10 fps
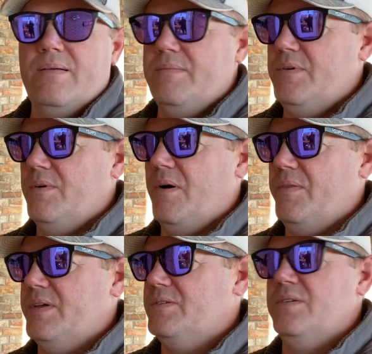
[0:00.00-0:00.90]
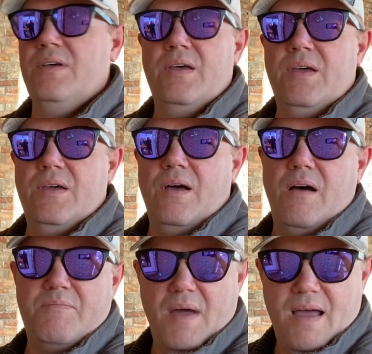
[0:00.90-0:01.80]
doing all this
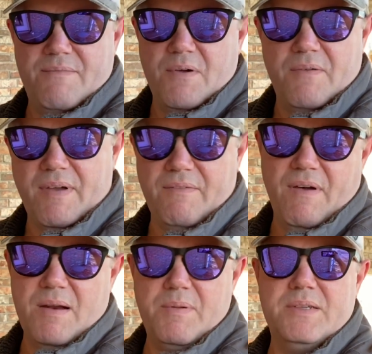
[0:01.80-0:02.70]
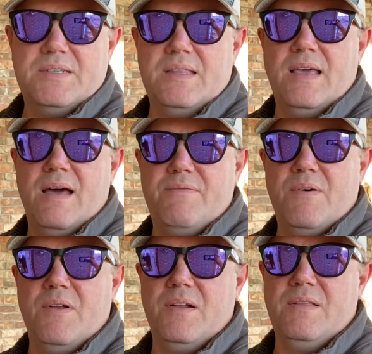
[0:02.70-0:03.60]
off my iPhone. If I can find a place to set the
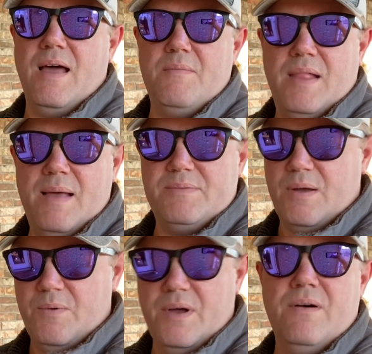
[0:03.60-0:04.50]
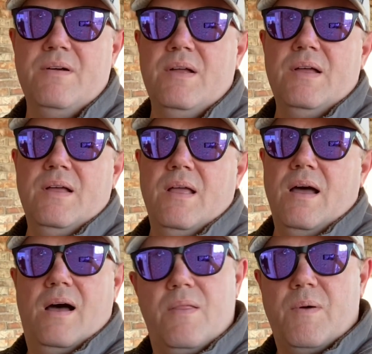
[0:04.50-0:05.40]
iPhone on a time lapse, I will.
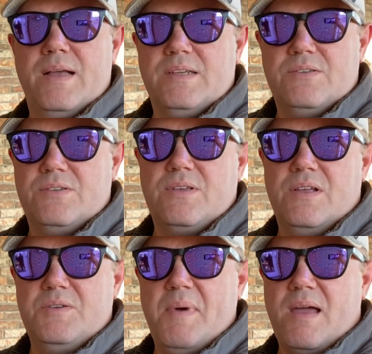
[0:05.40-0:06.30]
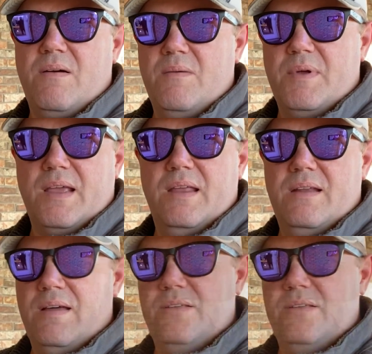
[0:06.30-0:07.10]
Otherwise, I'll just cut you back on when I get done and